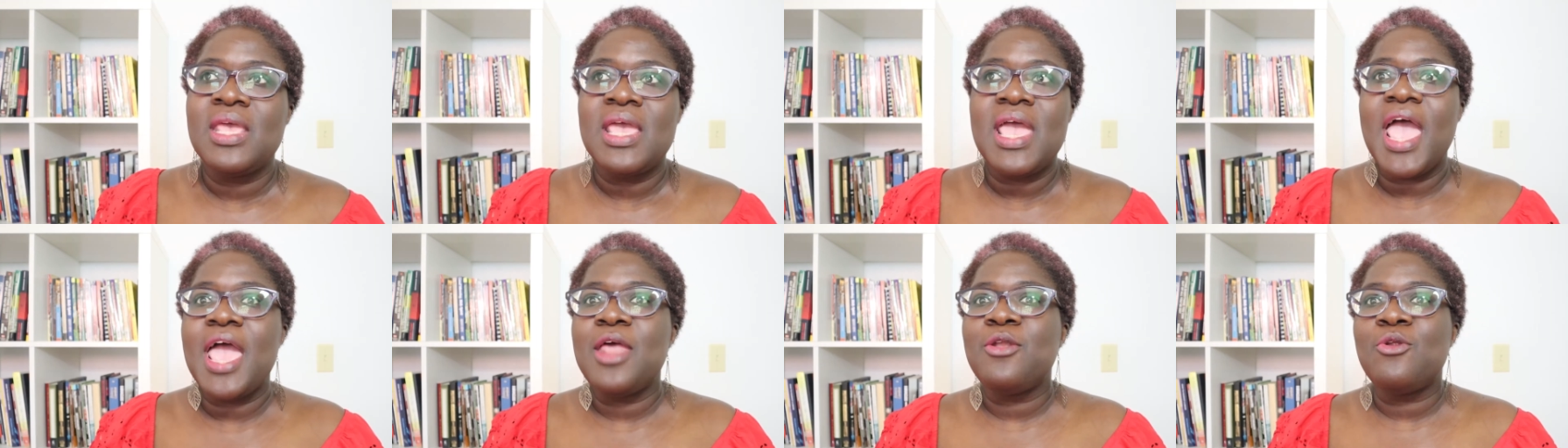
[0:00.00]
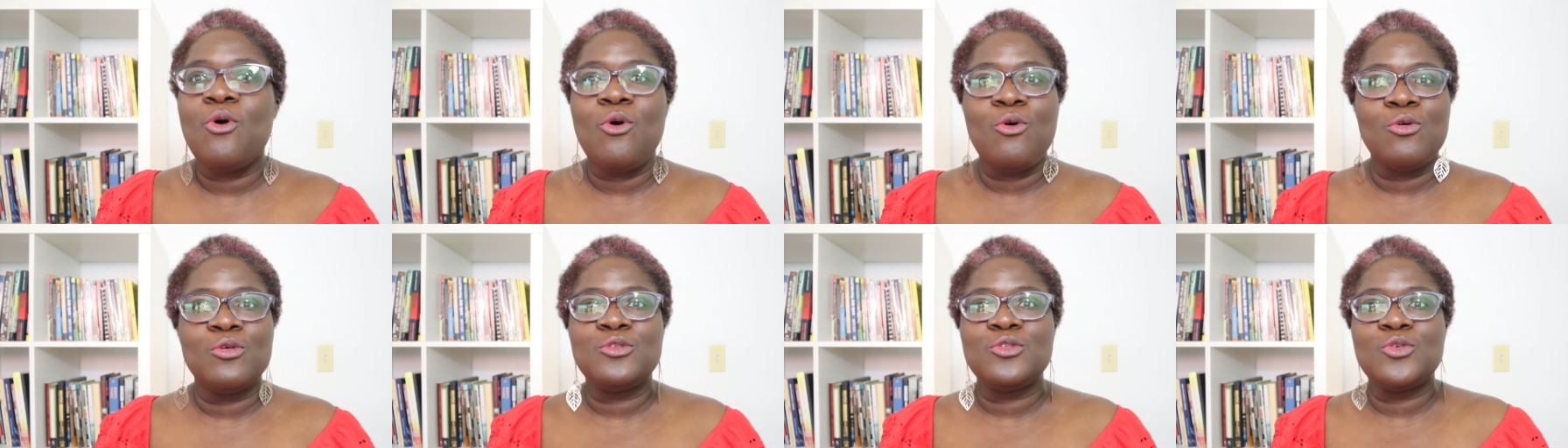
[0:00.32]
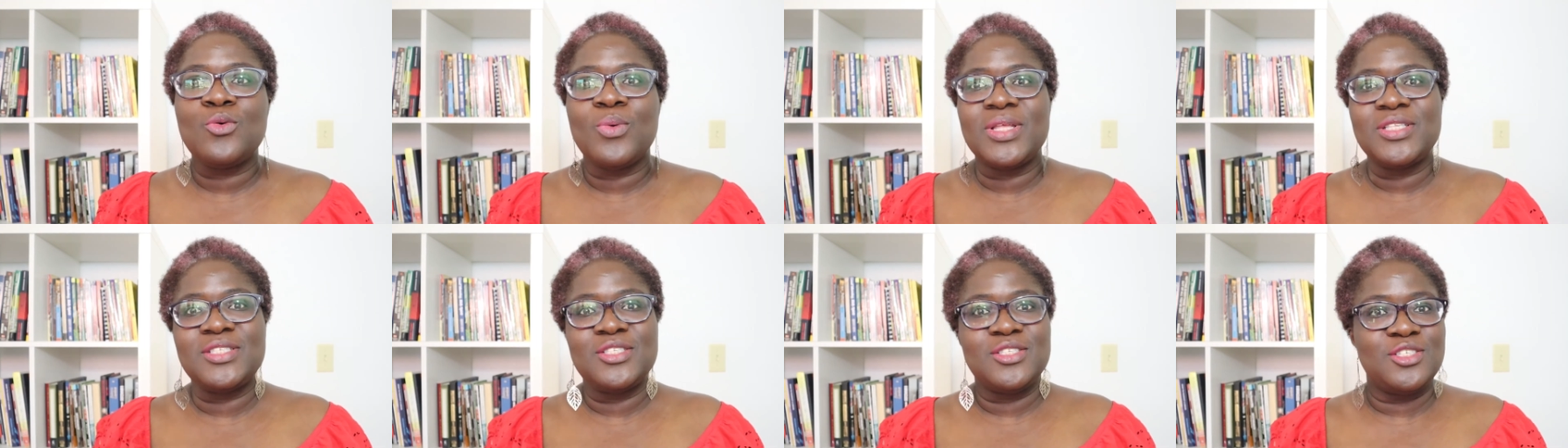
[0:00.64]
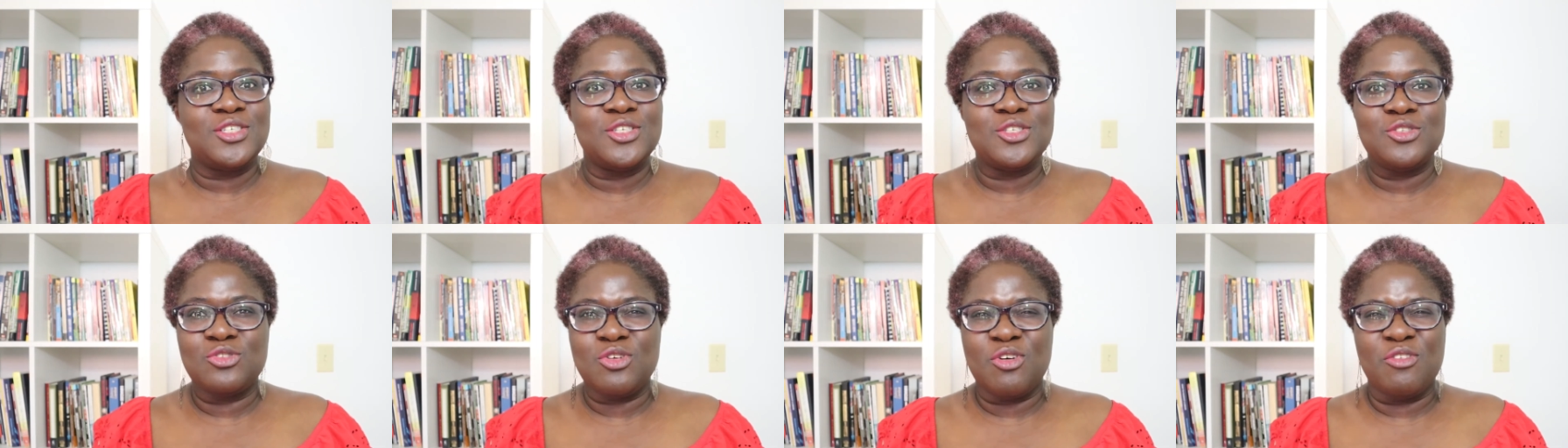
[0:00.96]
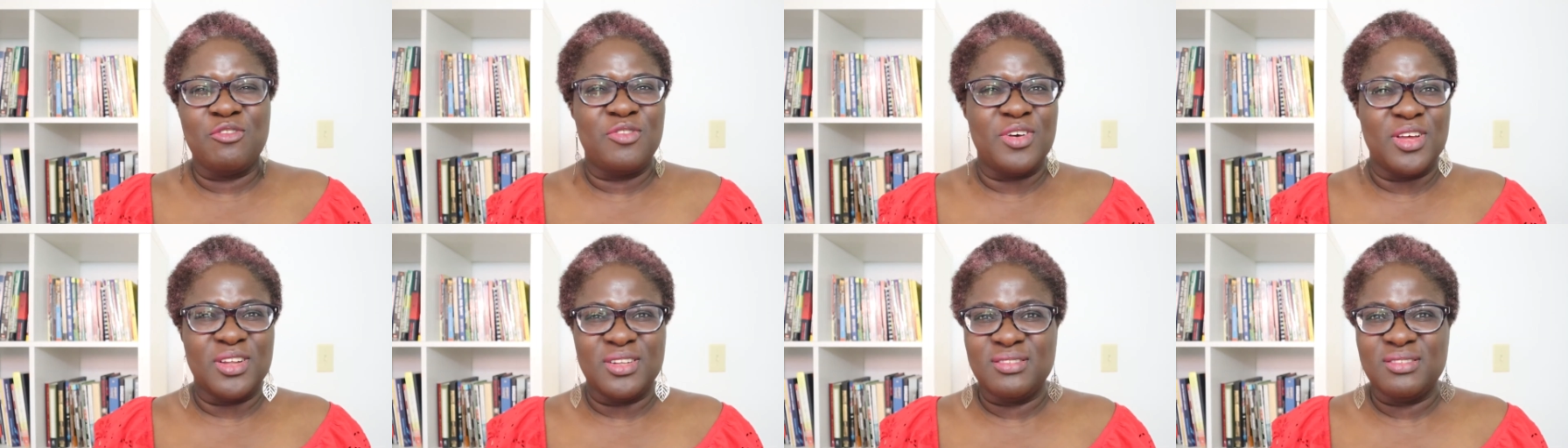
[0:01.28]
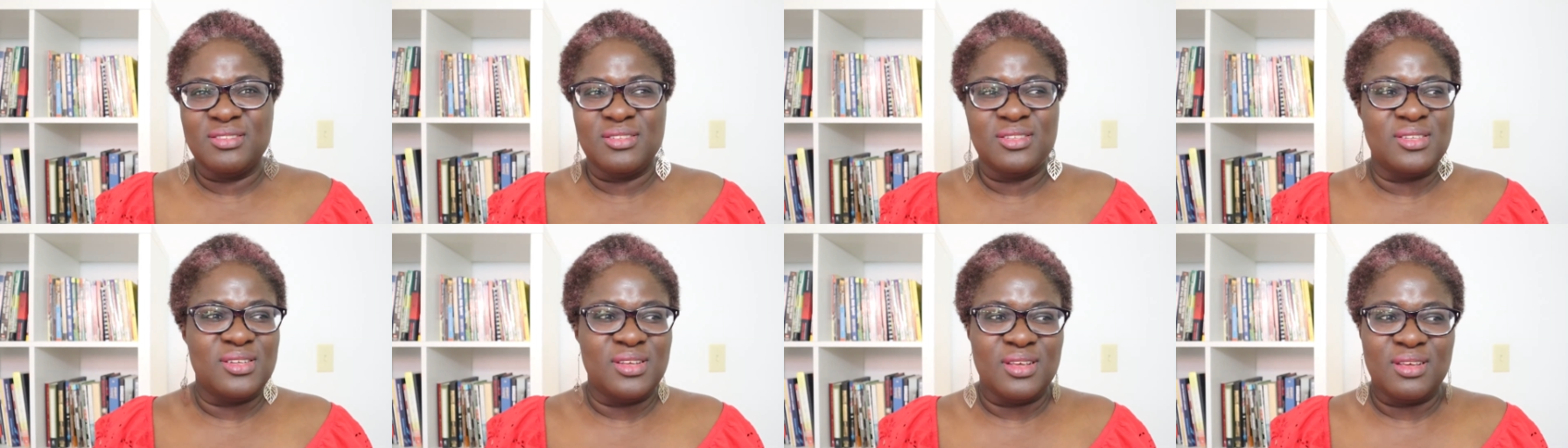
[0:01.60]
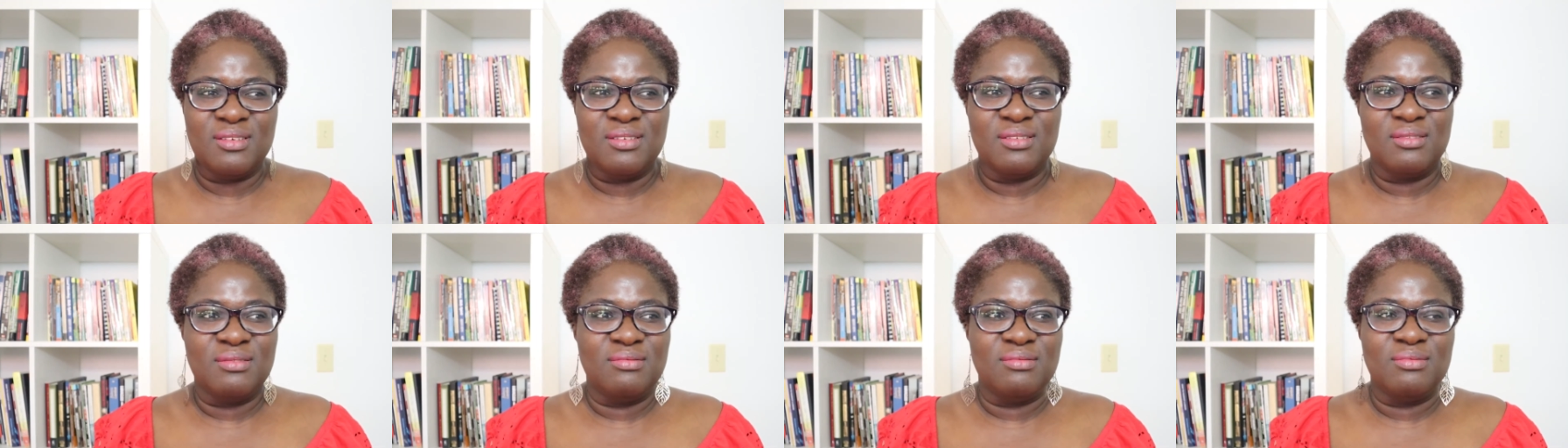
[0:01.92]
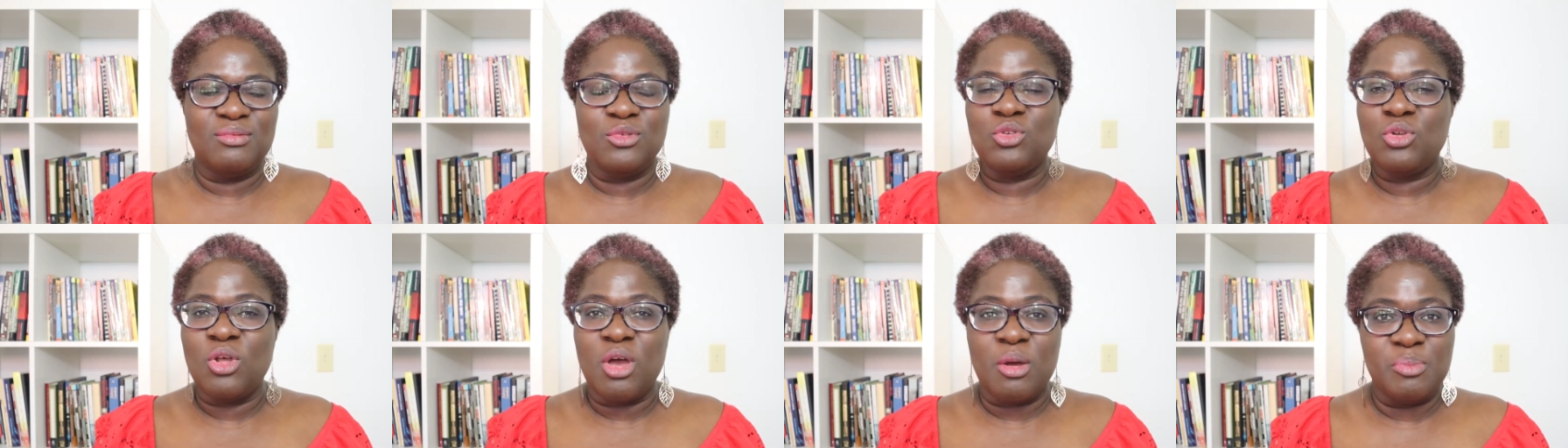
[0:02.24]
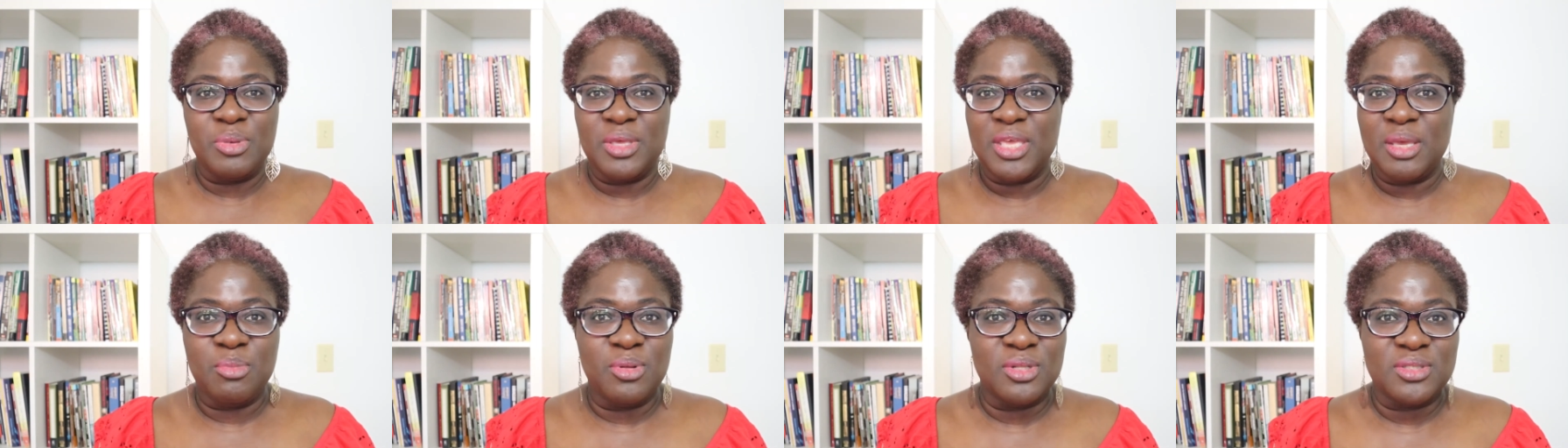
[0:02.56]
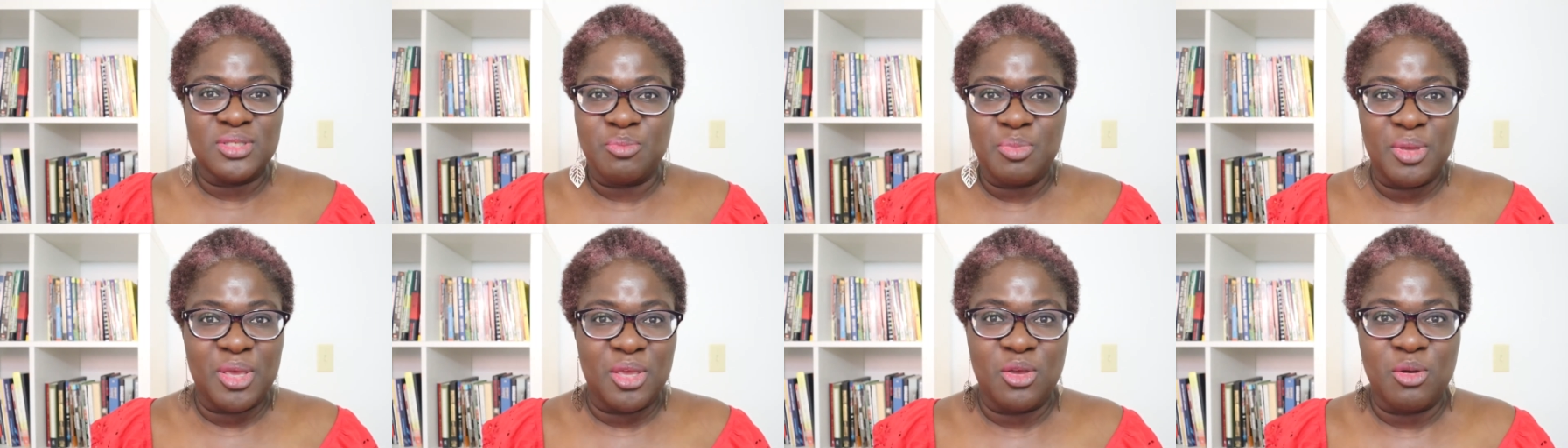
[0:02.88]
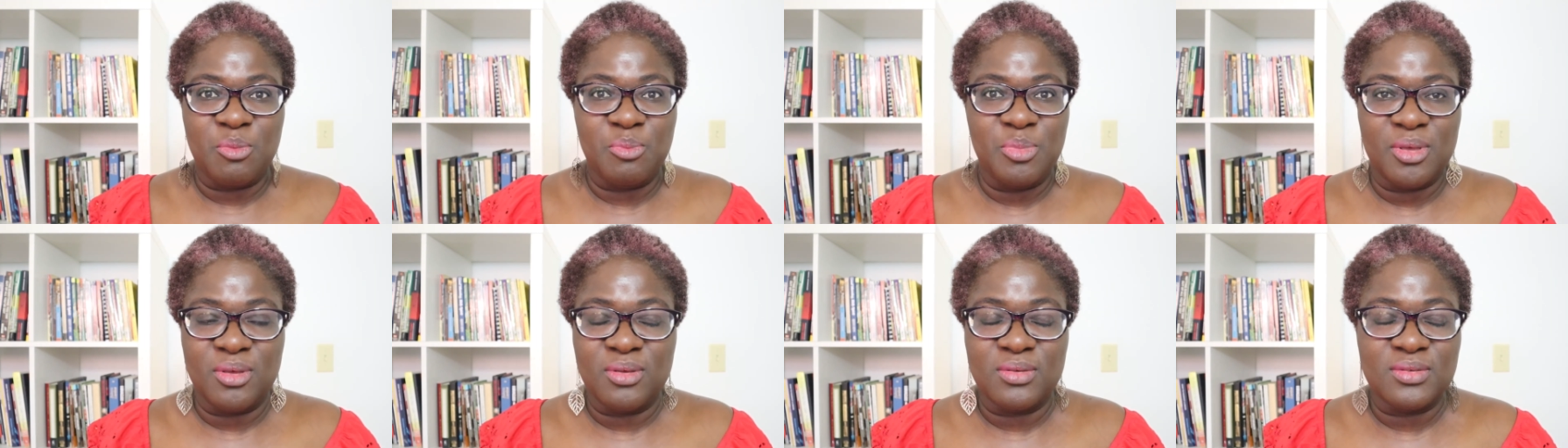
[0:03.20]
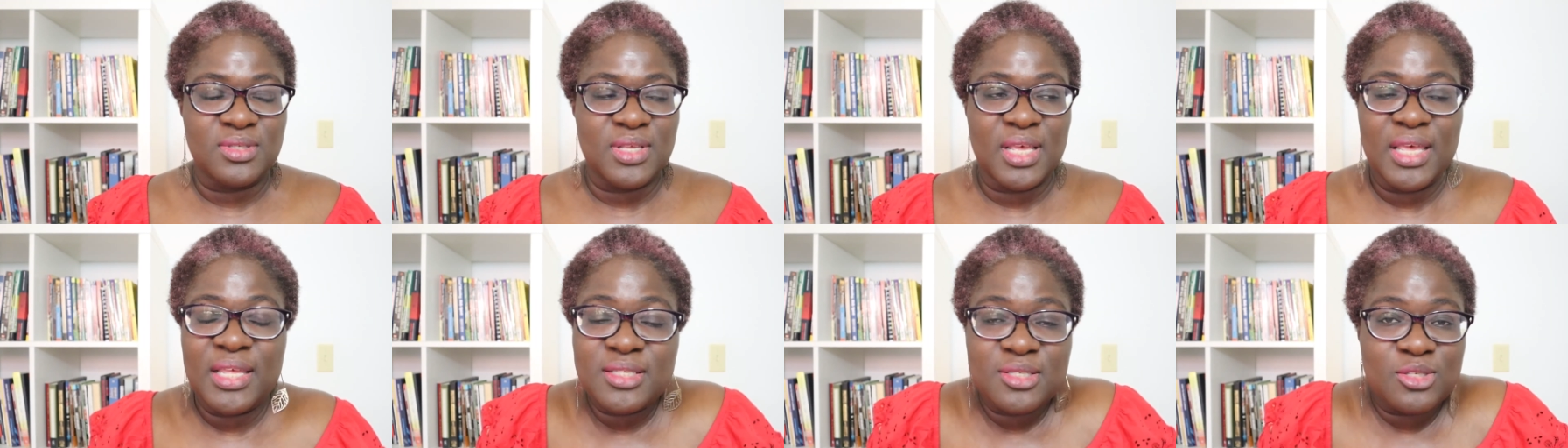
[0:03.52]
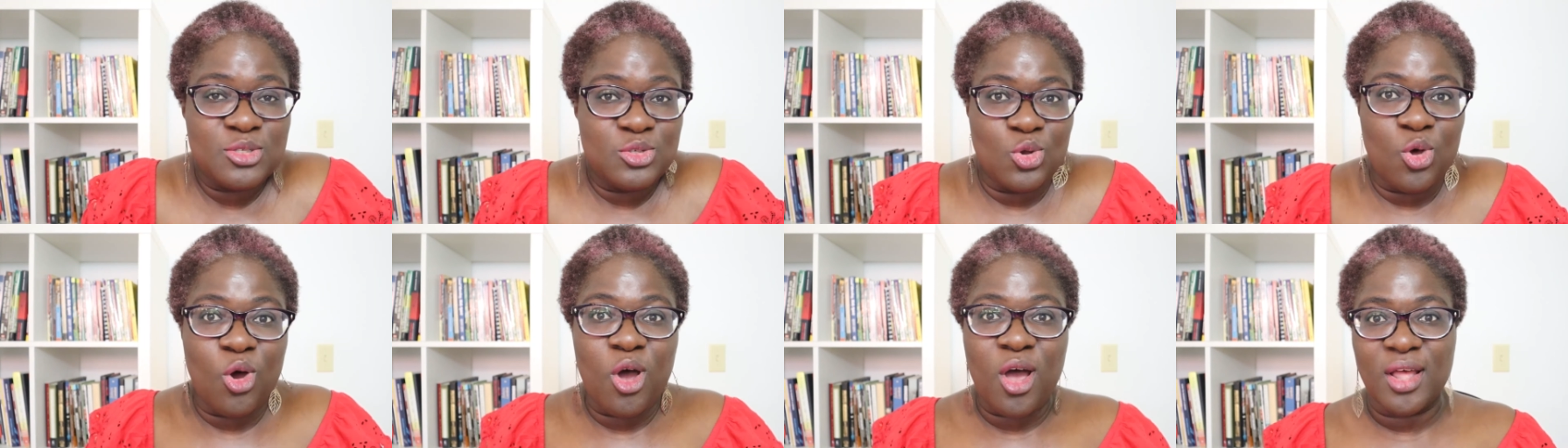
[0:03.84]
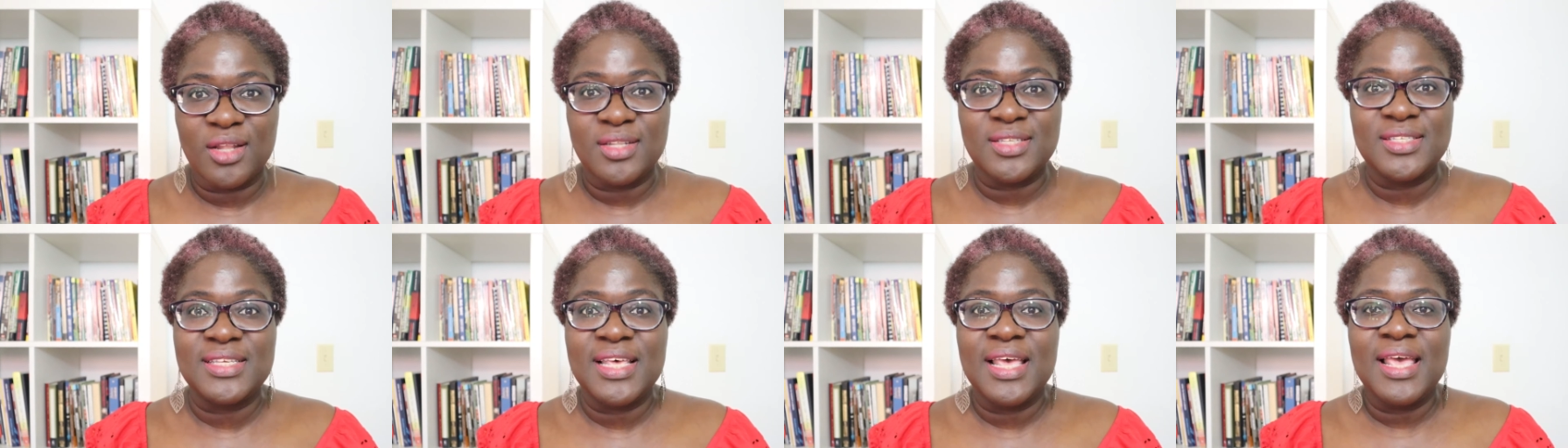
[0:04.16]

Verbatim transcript: And also, it's just not fun to not be able to pay your bills. It's not.